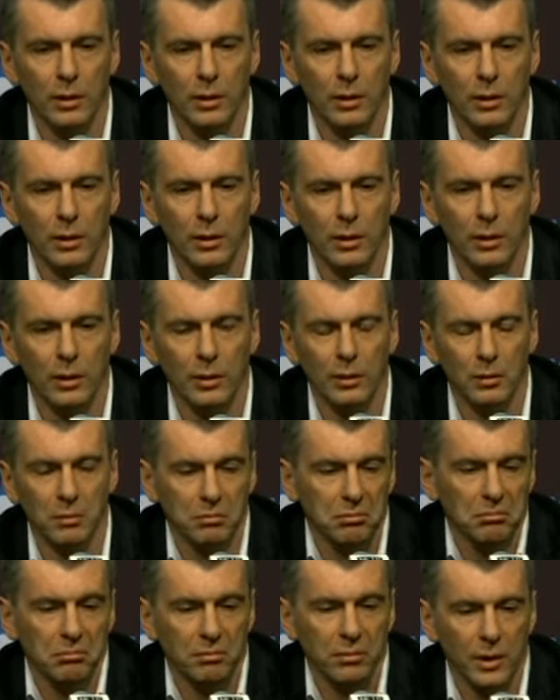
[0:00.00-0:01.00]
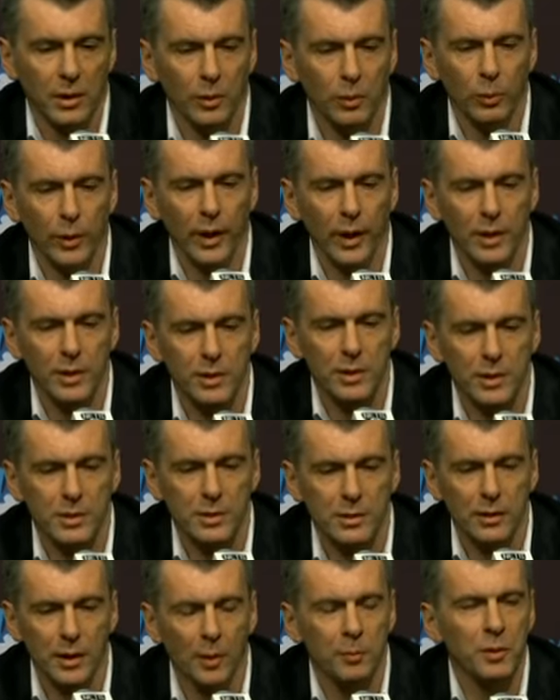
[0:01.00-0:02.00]
uh, we are
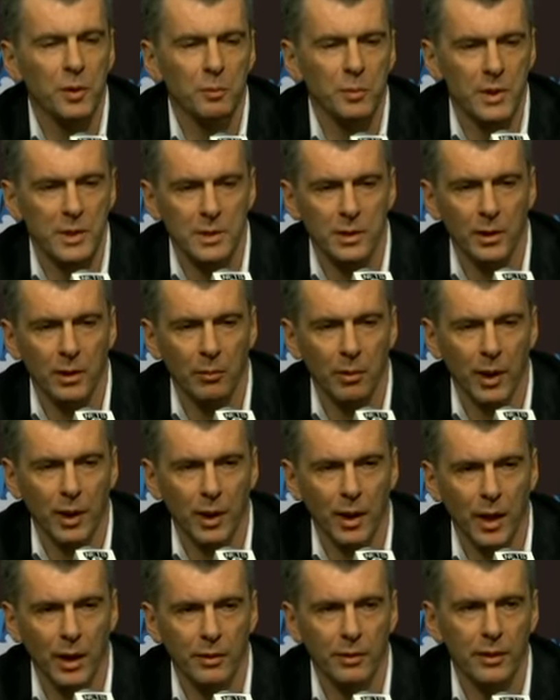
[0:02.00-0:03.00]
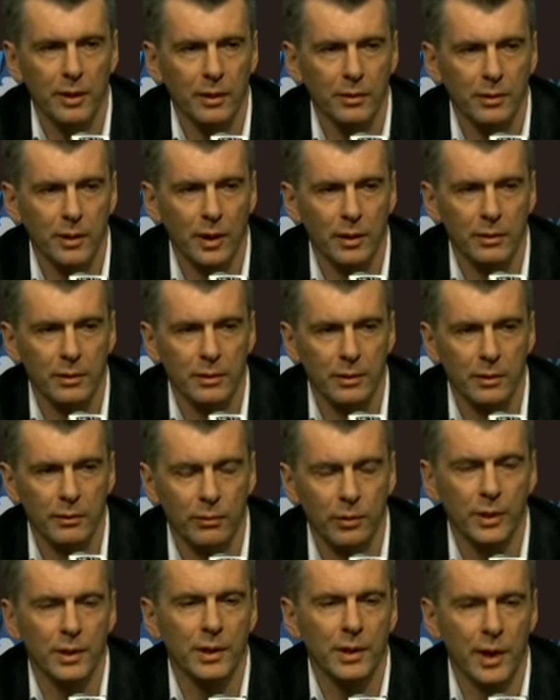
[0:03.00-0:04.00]
just optimistic, but I think that
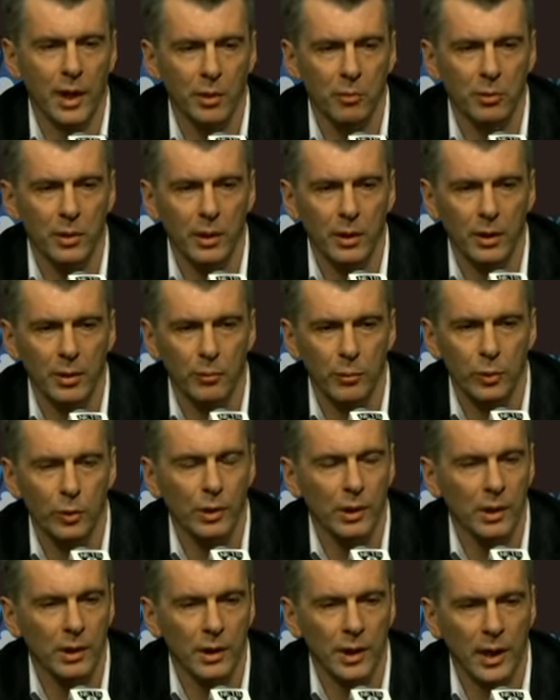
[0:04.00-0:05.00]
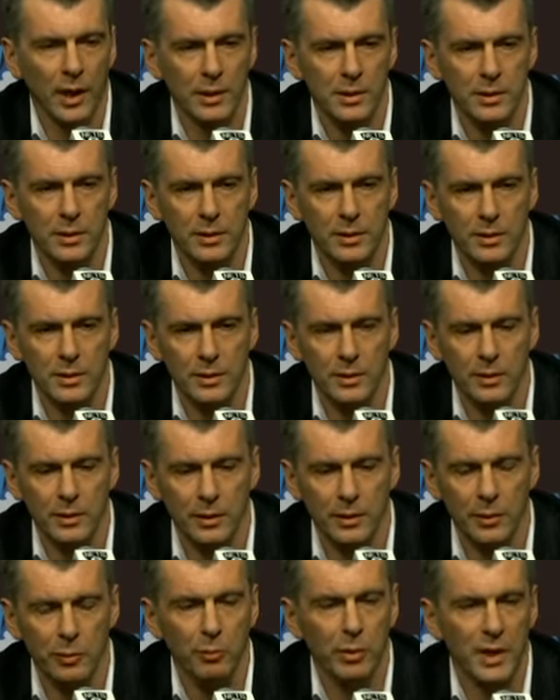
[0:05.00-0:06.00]
uh, for the time being, Brooklyn Nets is
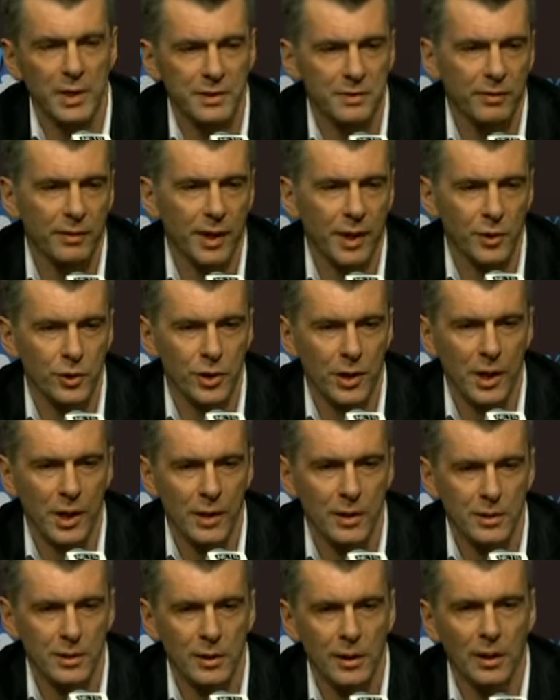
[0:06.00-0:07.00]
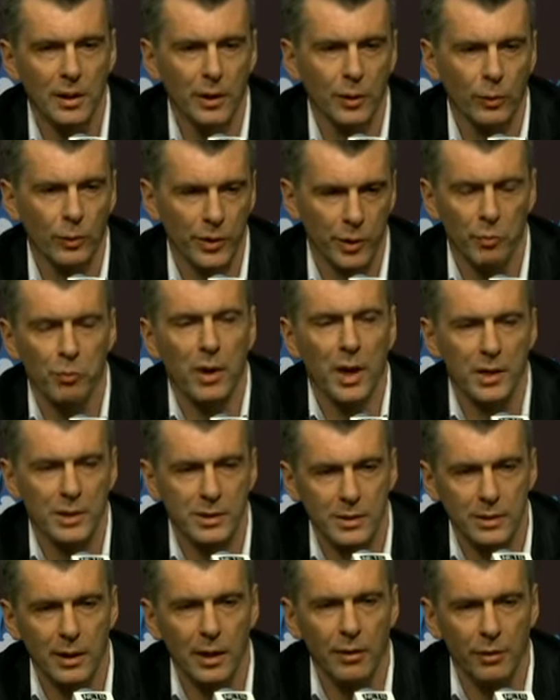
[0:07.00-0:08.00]
uh, the best franchise with the
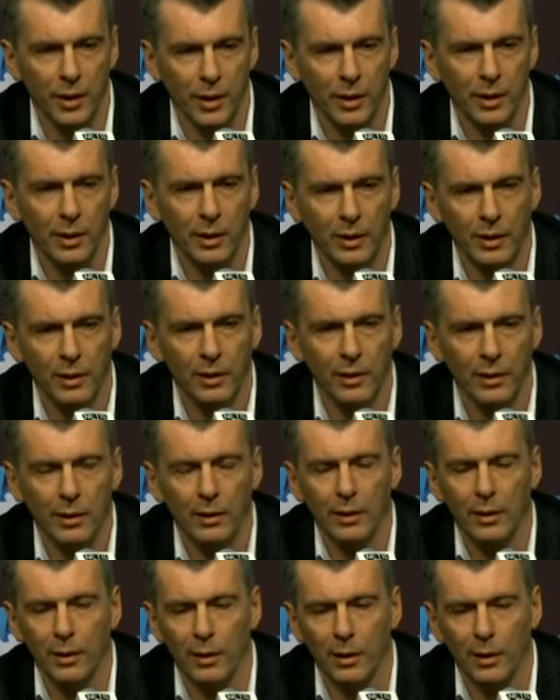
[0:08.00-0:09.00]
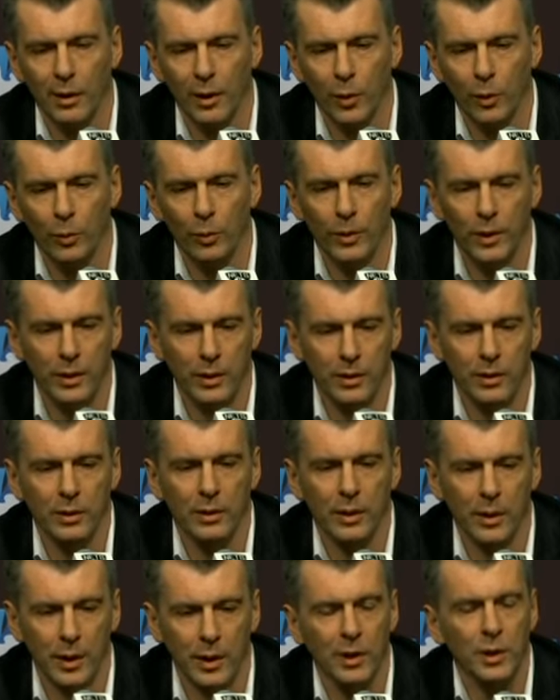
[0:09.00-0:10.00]
best arena. Uh,
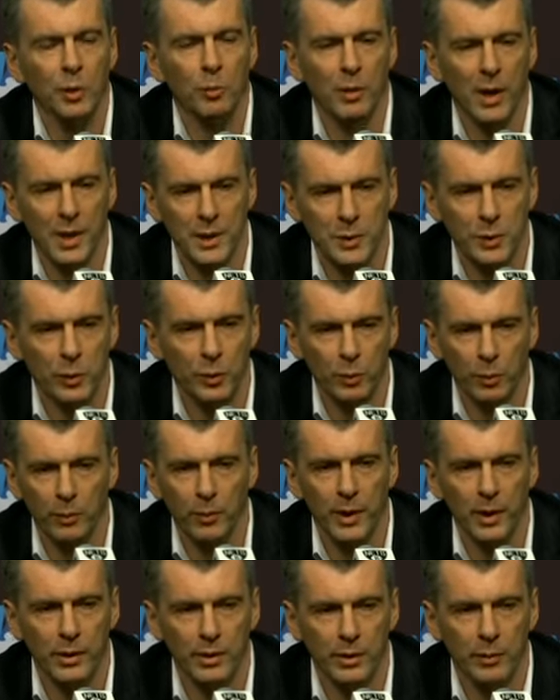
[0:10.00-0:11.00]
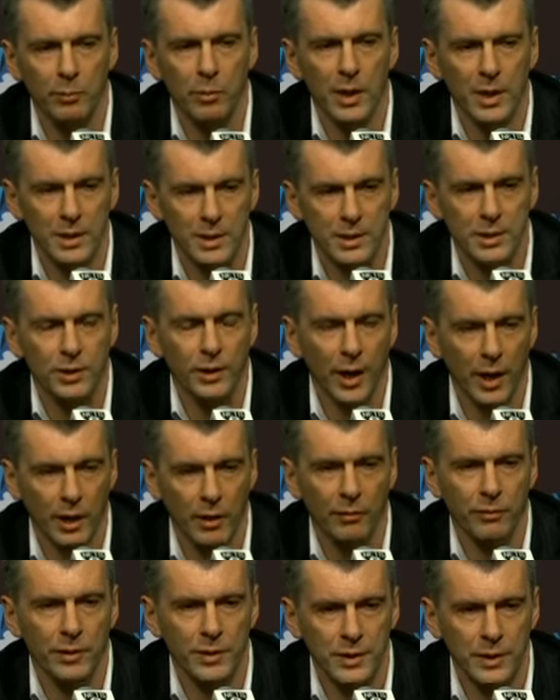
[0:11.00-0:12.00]
with uh, in a month it will be the best
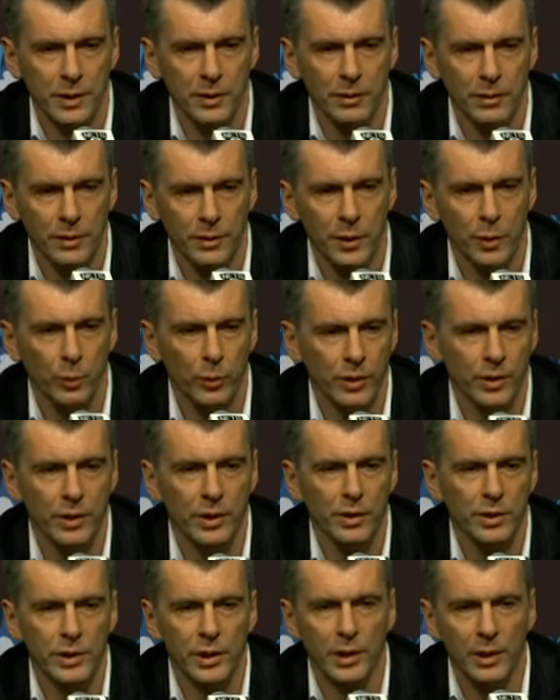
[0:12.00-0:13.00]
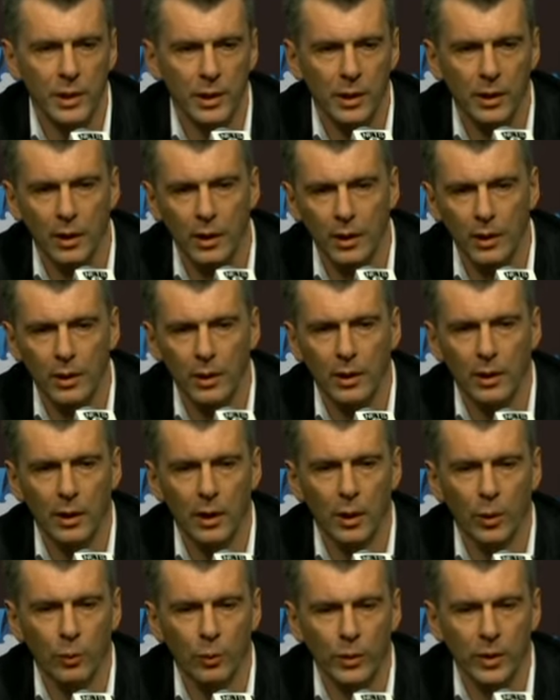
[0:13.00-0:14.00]
training facility with the D-League,
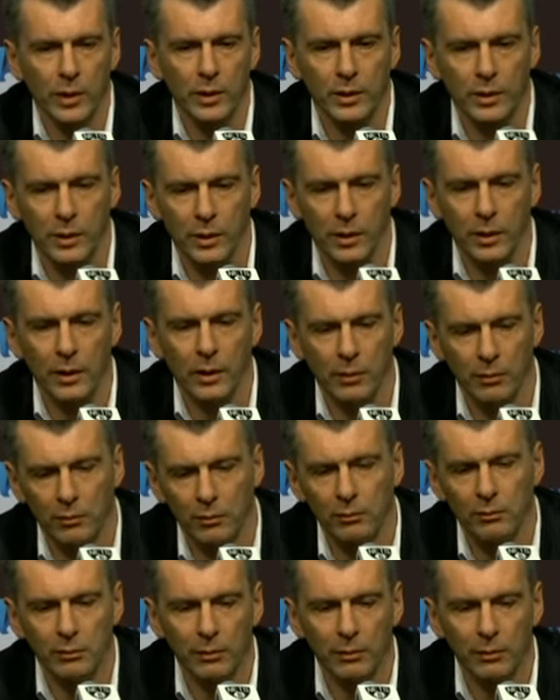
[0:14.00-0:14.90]
uh, with a uh,